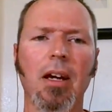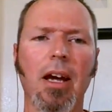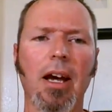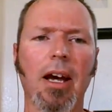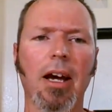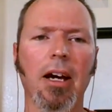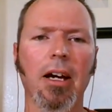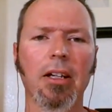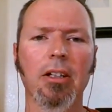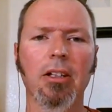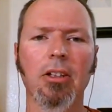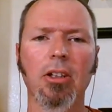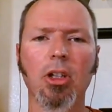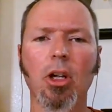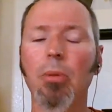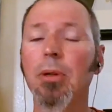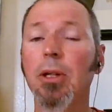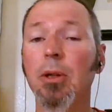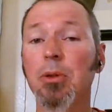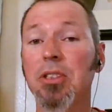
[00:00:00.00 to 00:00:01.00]
And
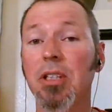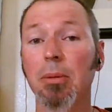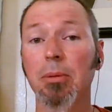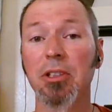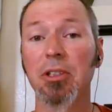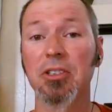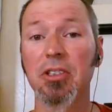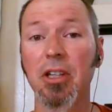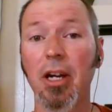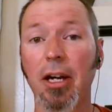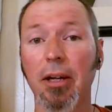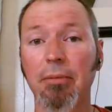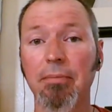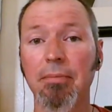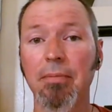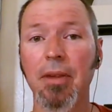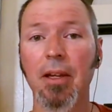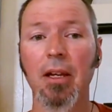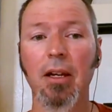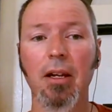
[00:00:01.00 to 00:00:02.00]
nobody was able to say.
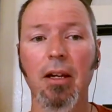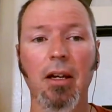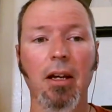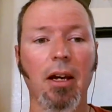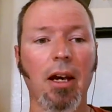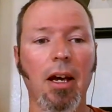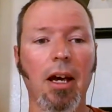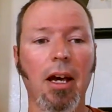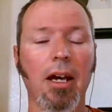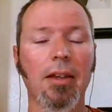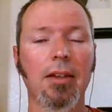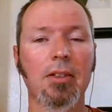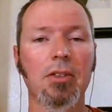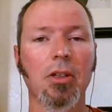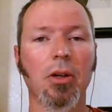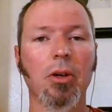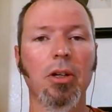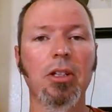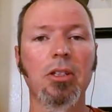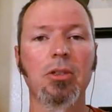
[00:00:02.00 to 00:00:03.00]
And
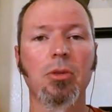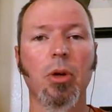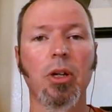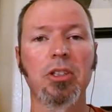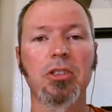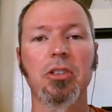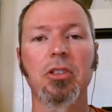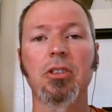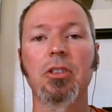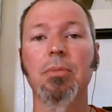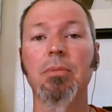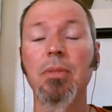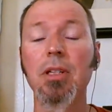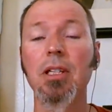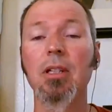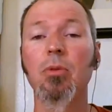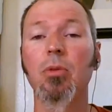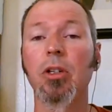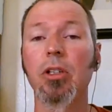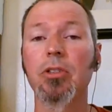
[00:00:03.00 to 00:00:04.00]
so his question to
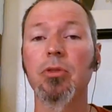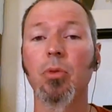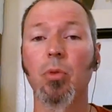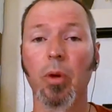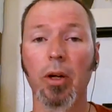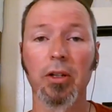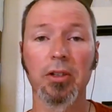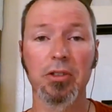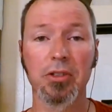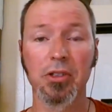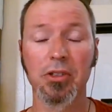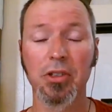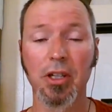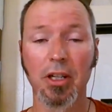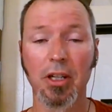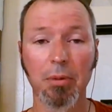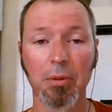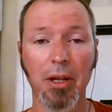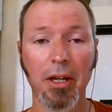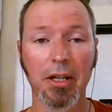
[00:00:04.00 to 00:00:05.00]
me was, Where does this
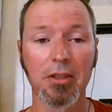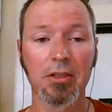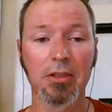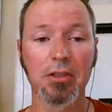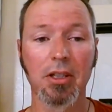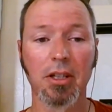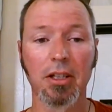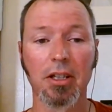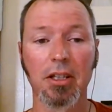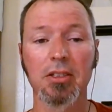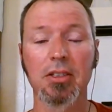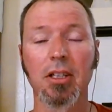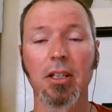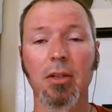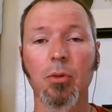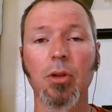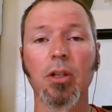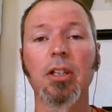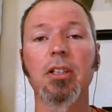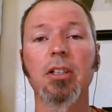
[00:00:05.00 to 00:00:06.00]
take place? And I
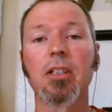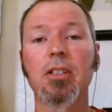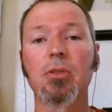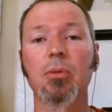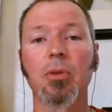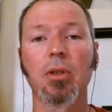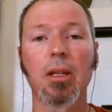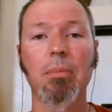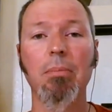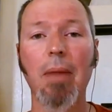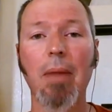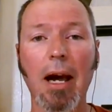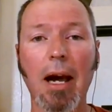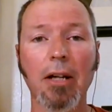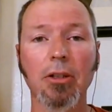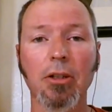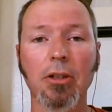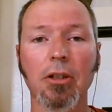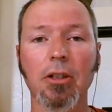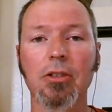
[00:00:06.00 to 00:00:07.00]
said, Well, it doesn't really
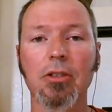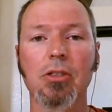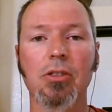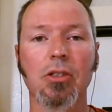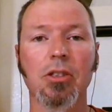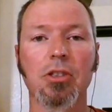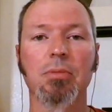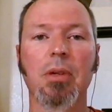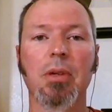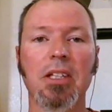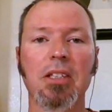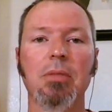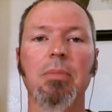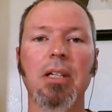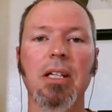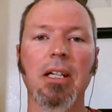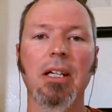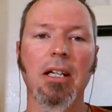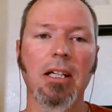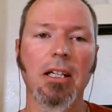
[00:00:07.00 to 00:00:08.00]
matter. It's just meant to
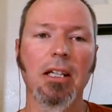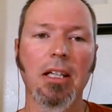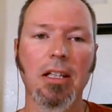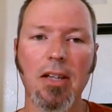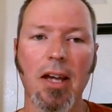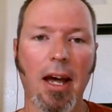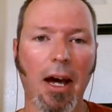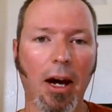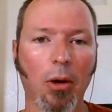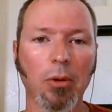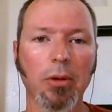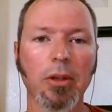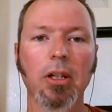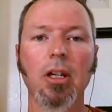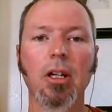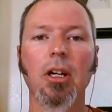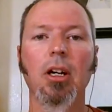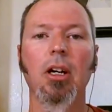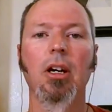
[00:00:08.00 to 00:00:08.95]
be any town.